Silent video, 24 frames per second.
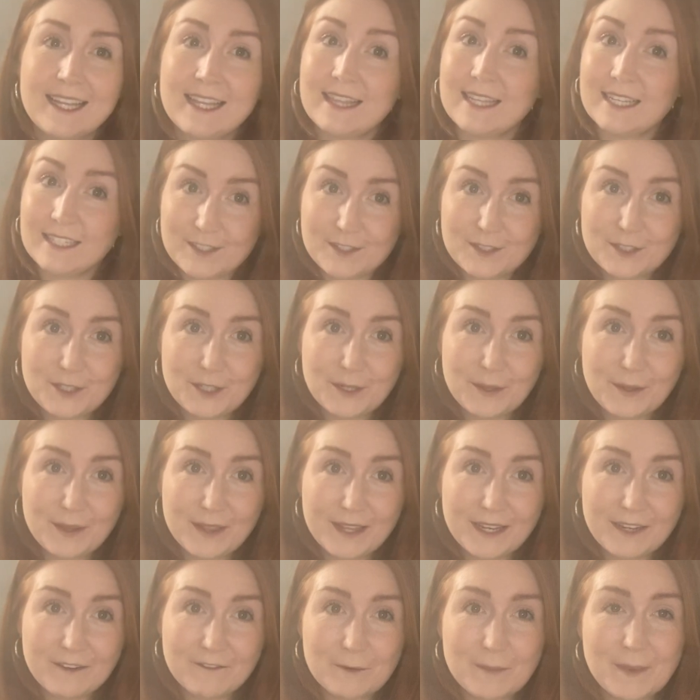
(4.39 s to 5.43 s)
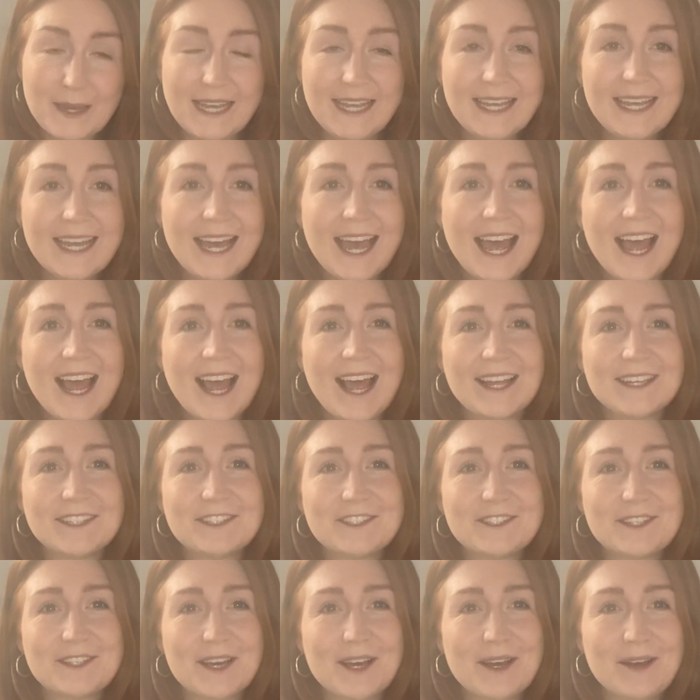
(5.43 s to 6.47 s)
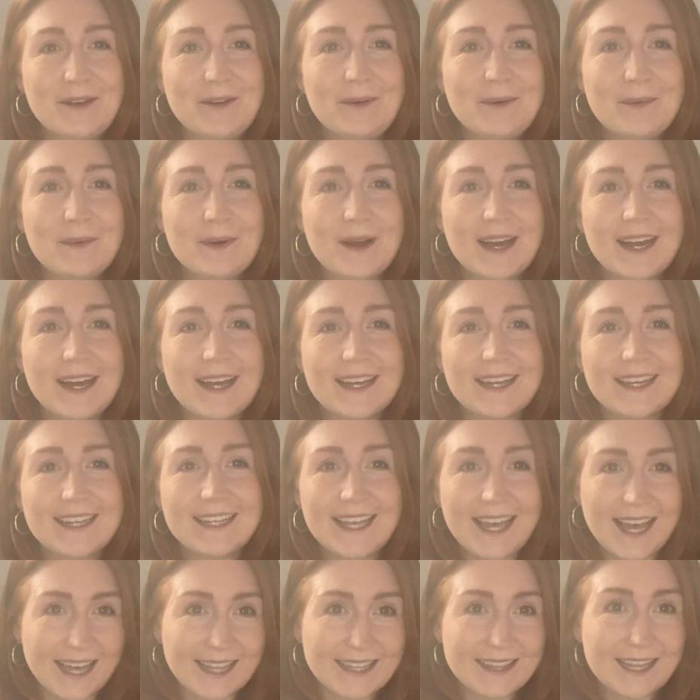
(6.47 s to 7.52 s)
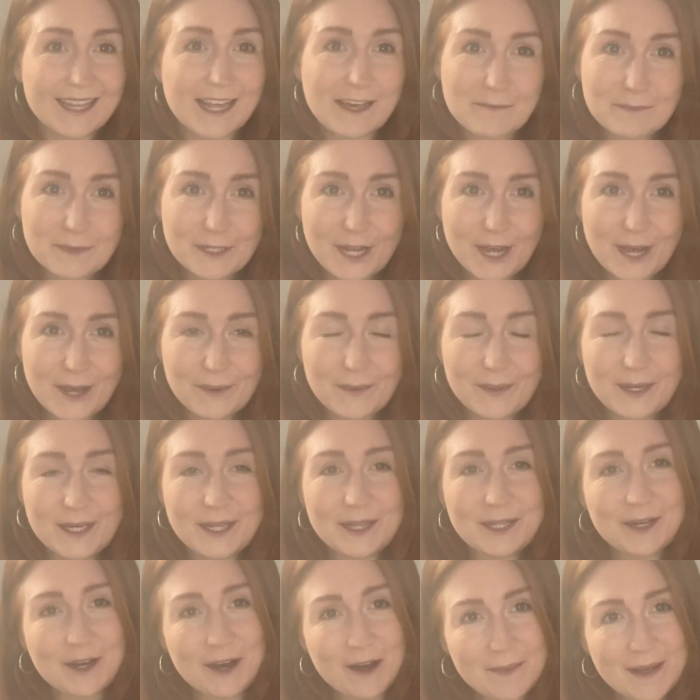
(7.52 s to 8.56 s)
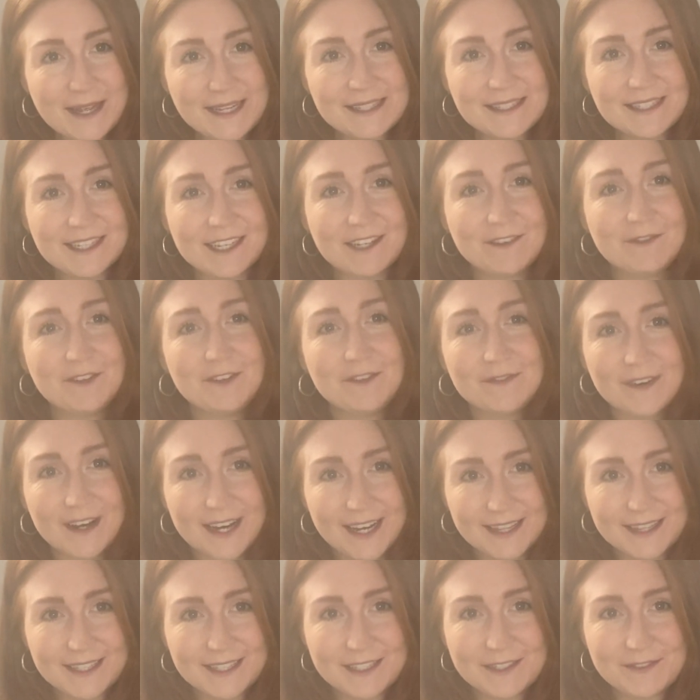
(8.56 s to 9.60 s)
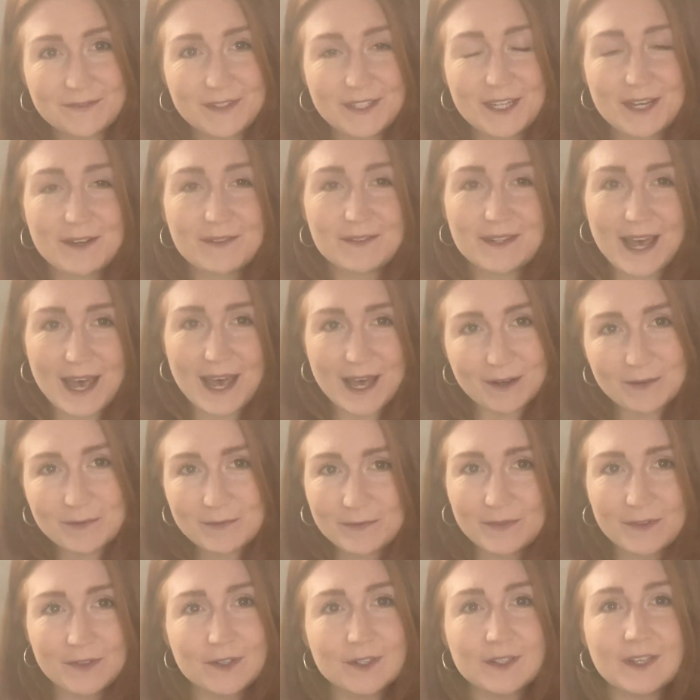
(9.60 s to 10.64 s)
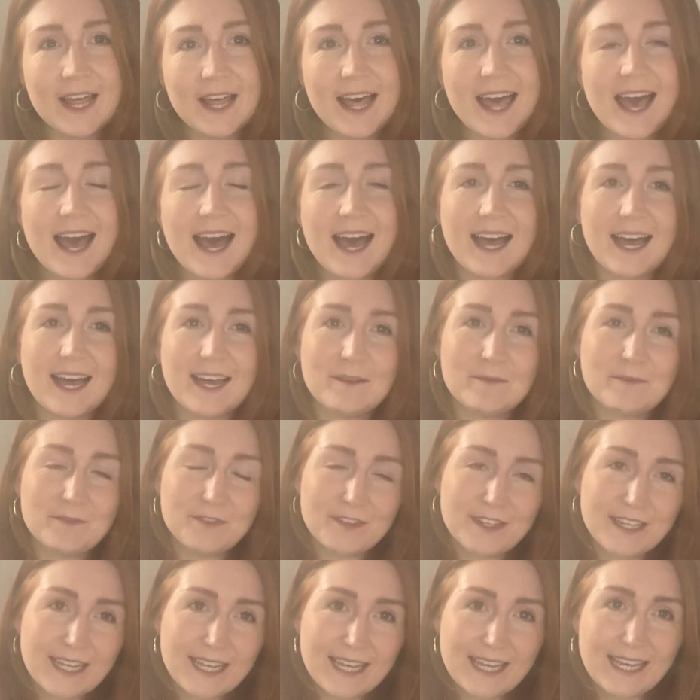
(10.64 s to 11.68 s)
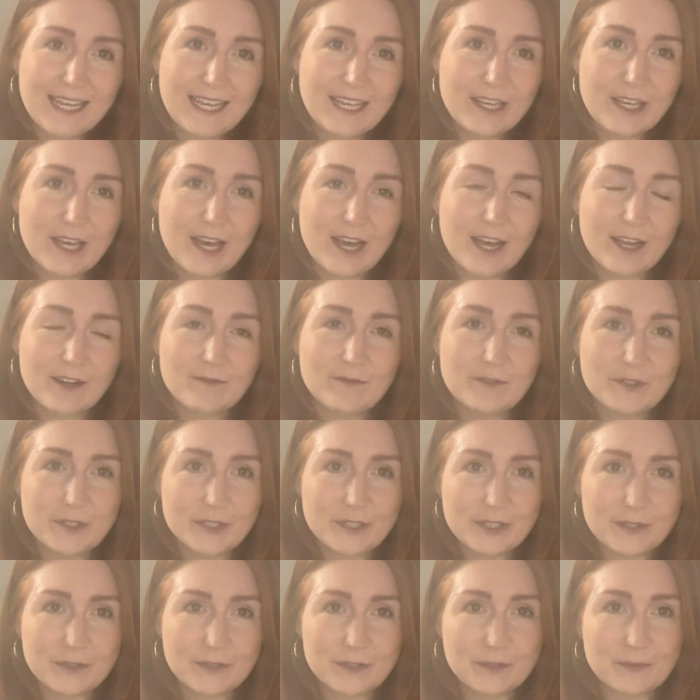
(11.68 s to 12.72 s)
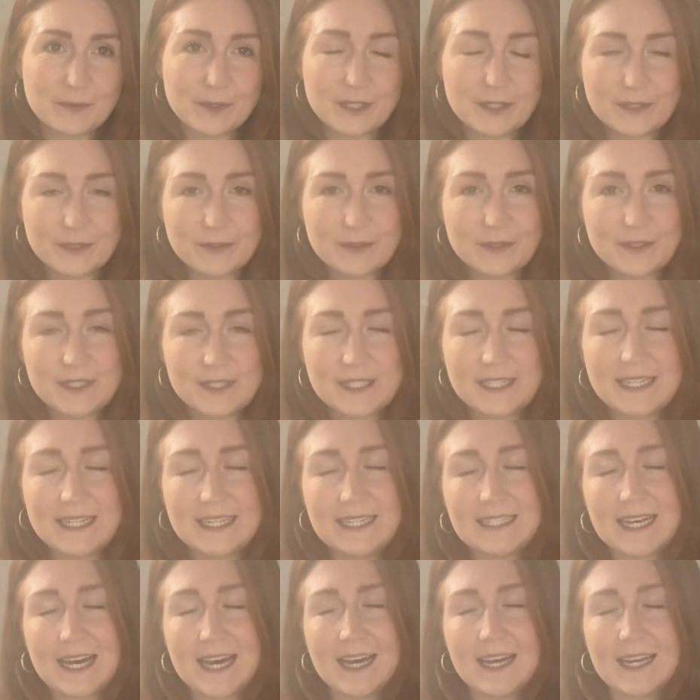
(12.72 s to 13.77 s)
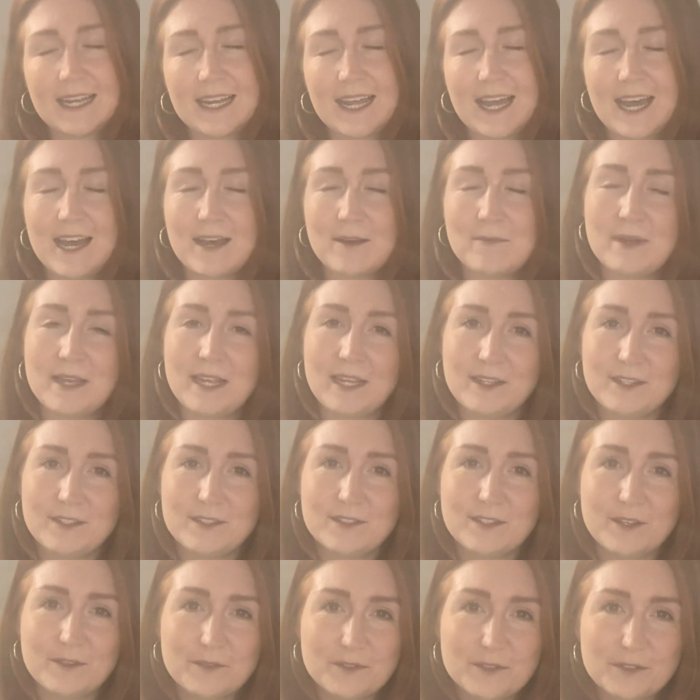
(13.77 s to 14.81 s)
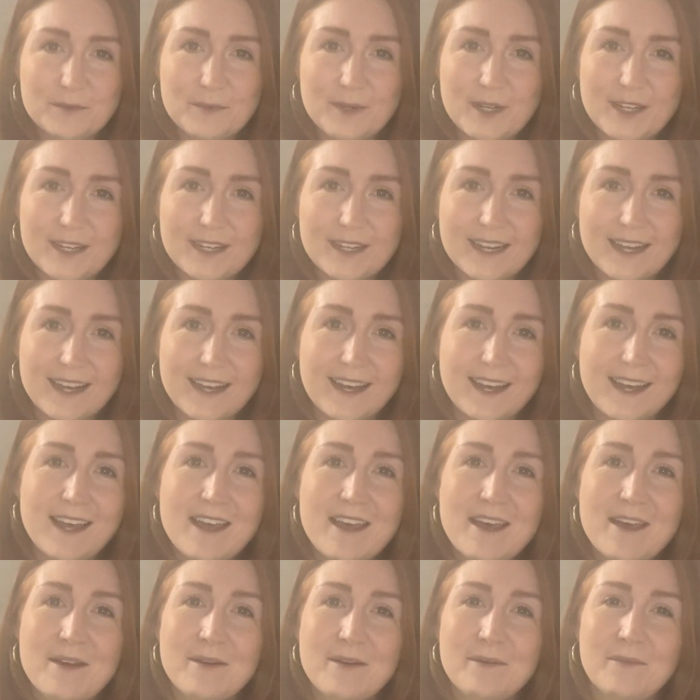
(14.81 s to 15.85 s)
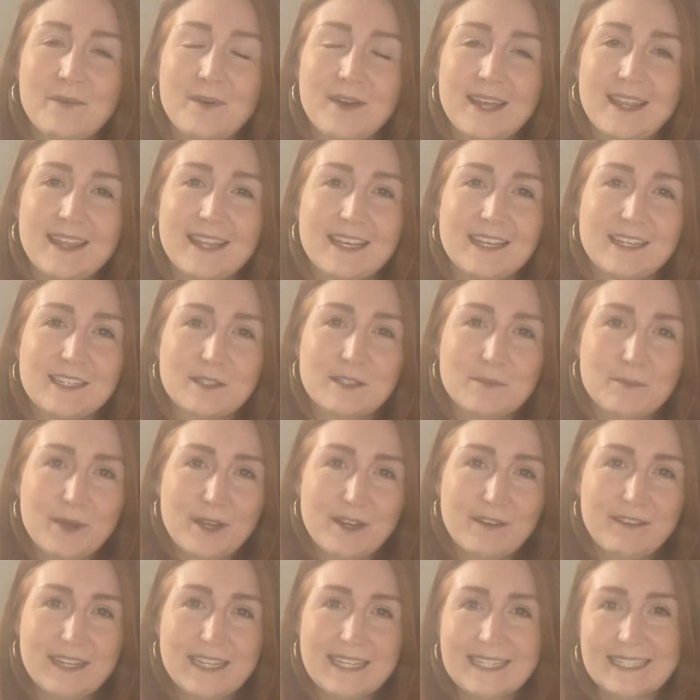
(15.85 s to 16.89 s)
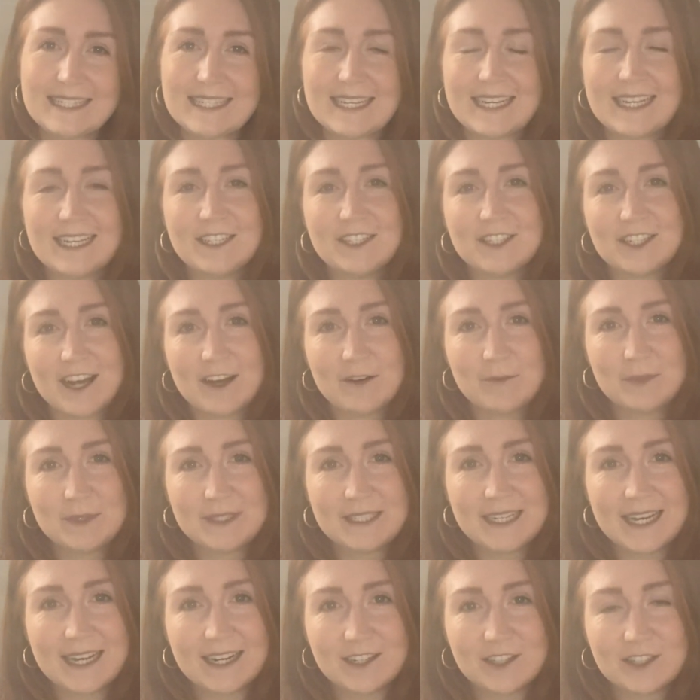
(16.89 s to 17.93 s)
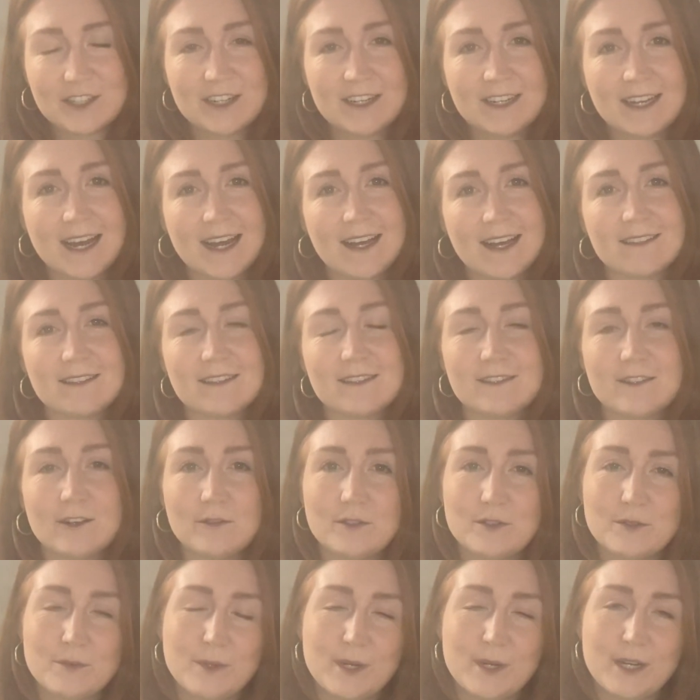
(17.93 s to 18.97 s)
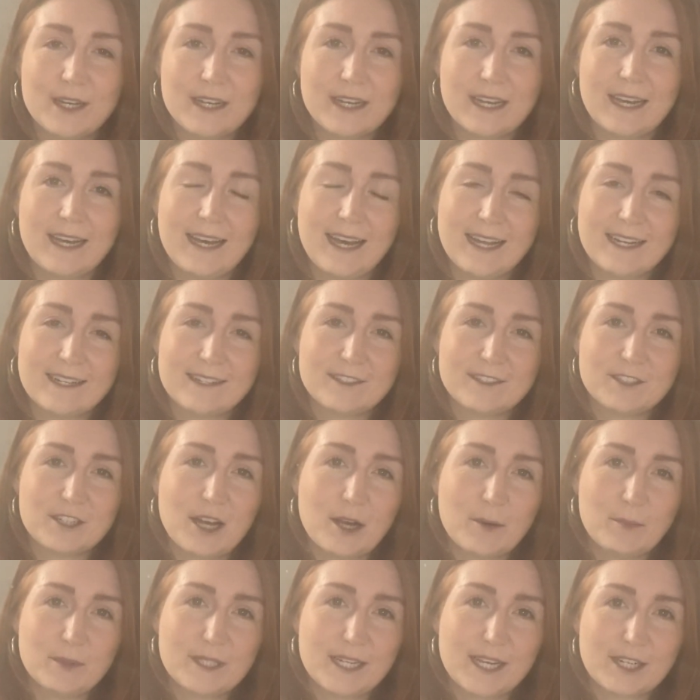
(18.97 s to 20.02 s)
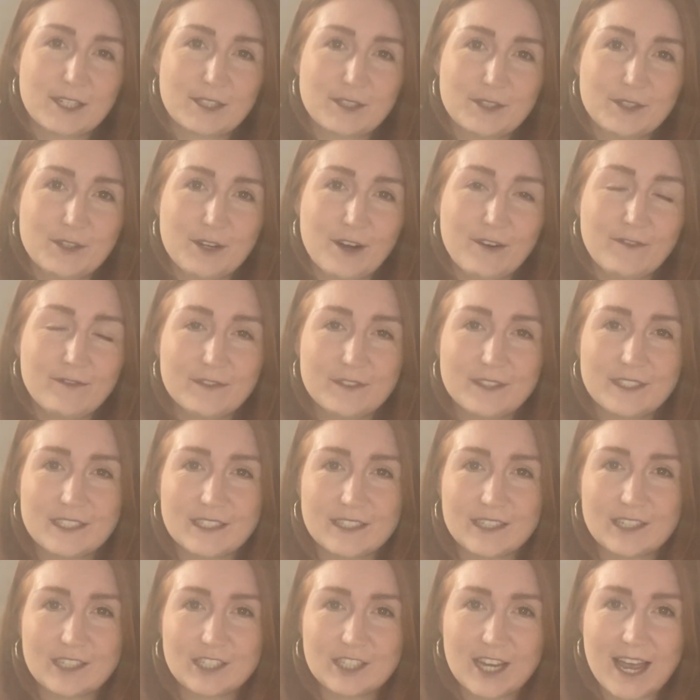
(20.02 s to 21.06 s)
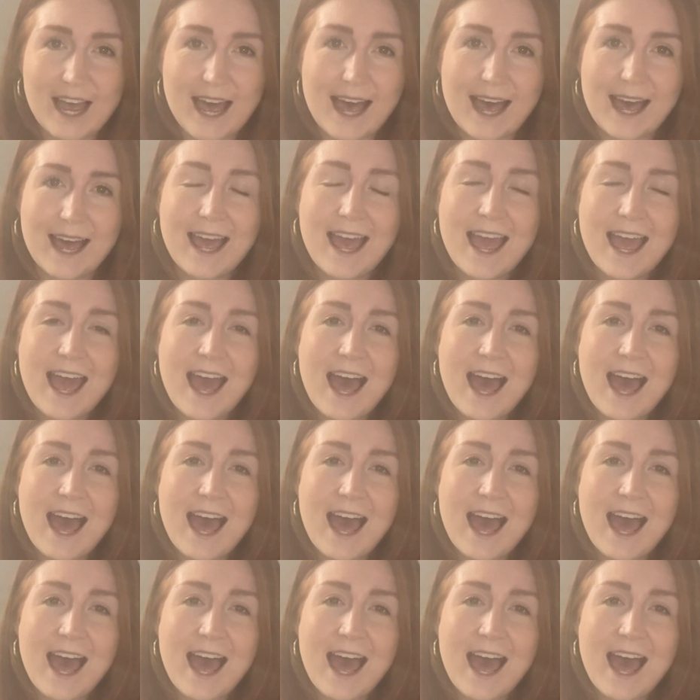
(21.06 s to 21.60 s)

This is a new thing for me, so yeah, let me know in the comments if you find these videos helpful. I'm Vicky, I run Social Work Sorted. I am a social worker with experience in child protection as a social worker and a child protection conference chair.